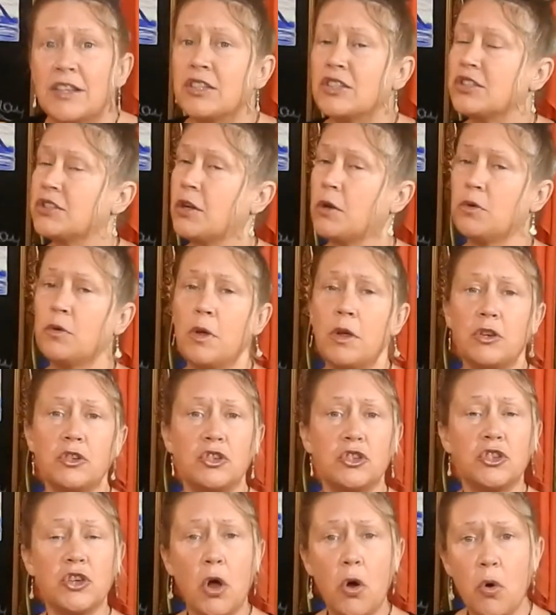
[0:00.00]
So
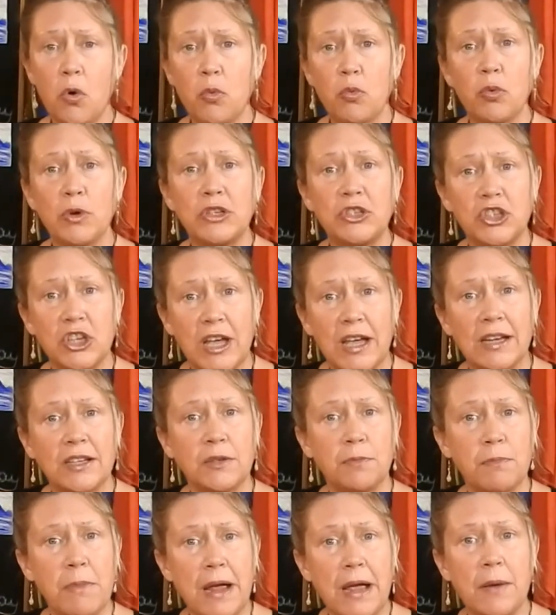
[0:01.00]
don't
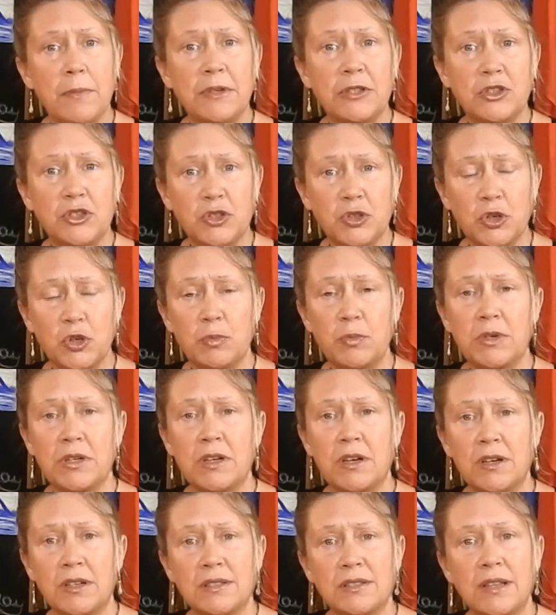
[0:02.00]
reject ma'am and sir
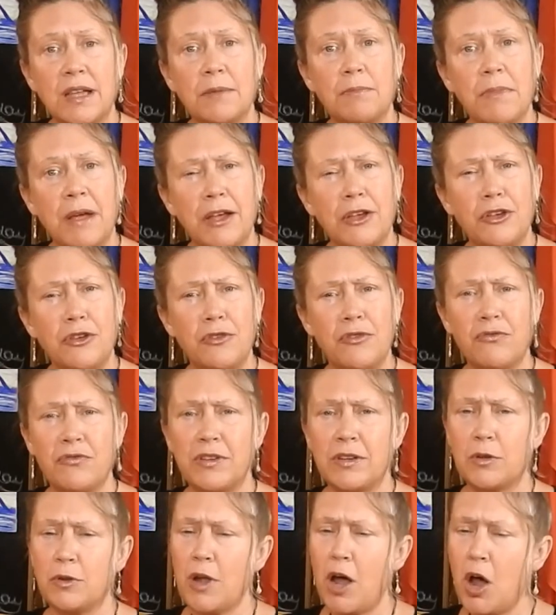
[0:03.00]
because they make you
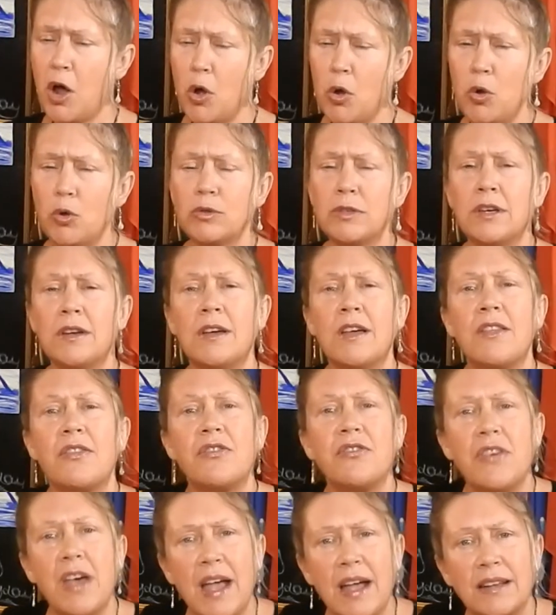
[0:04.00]
feel old.
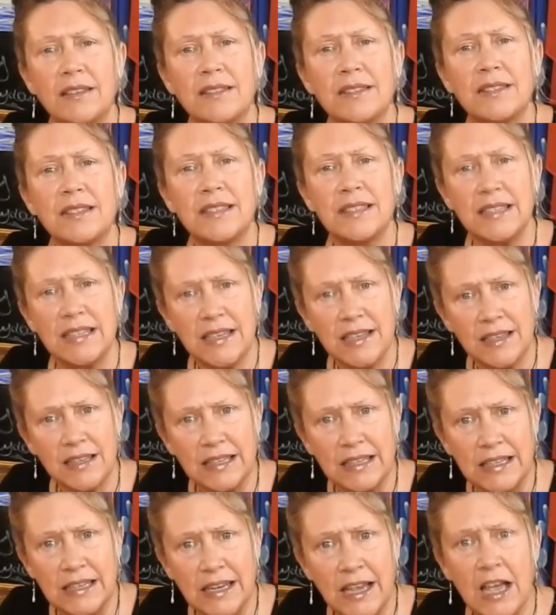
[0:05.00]
That's
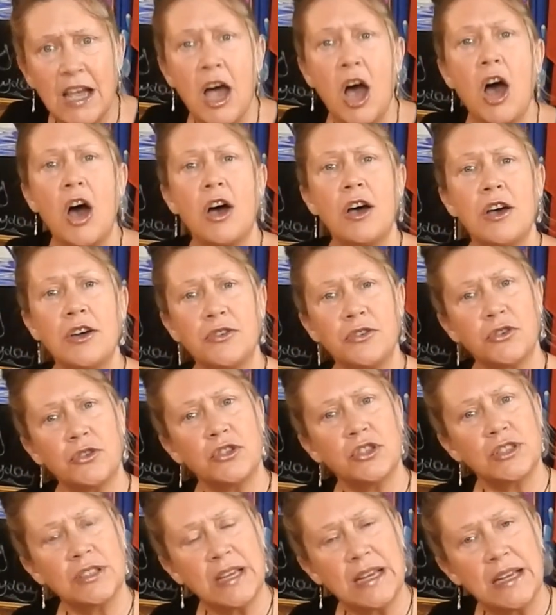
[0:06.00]
silly.
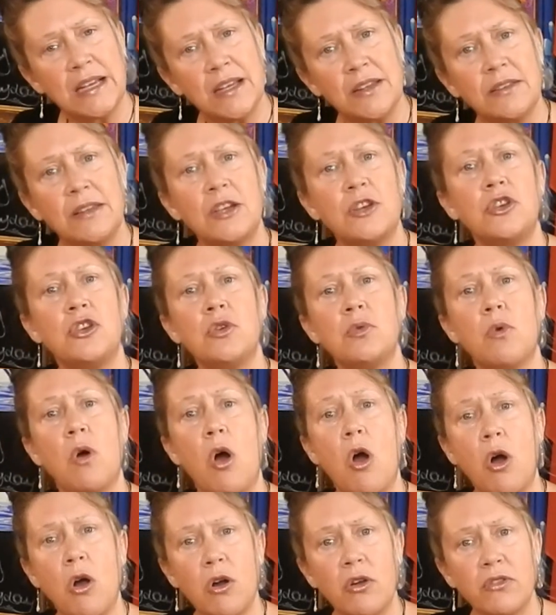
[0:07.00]
Understand that you
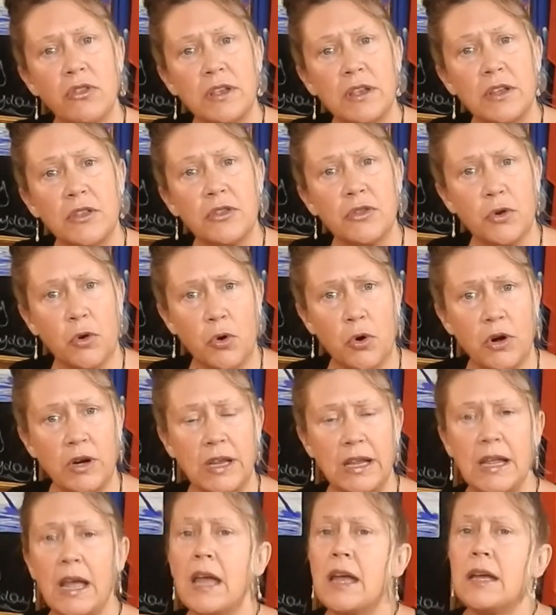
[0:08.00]
are the
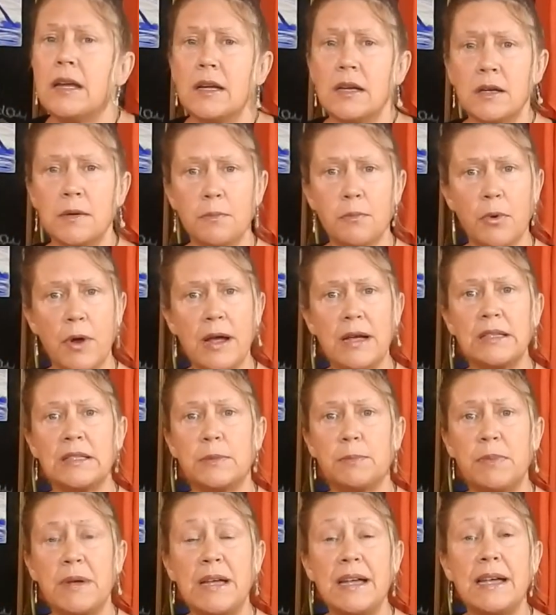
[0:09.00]
authority. Embrace
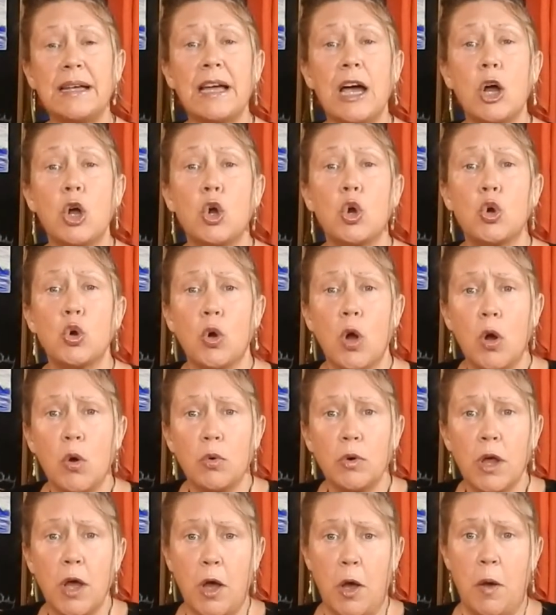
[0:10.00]
being a
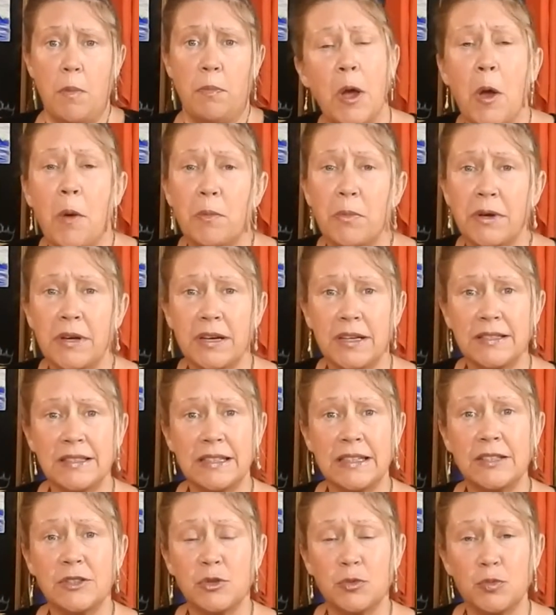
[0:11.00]
grown-up because
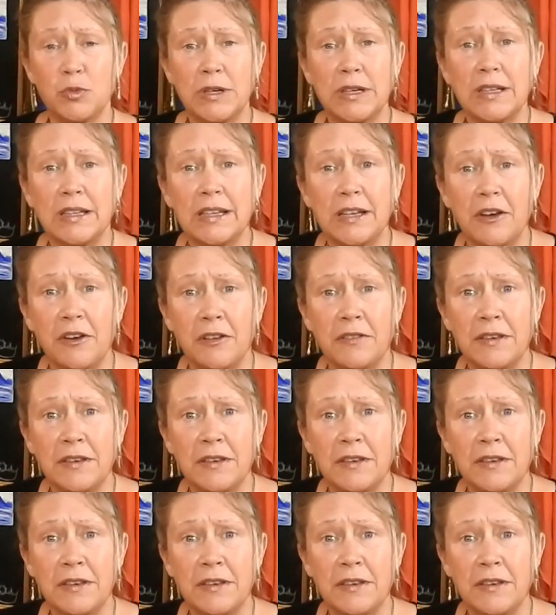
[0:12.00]
it's really a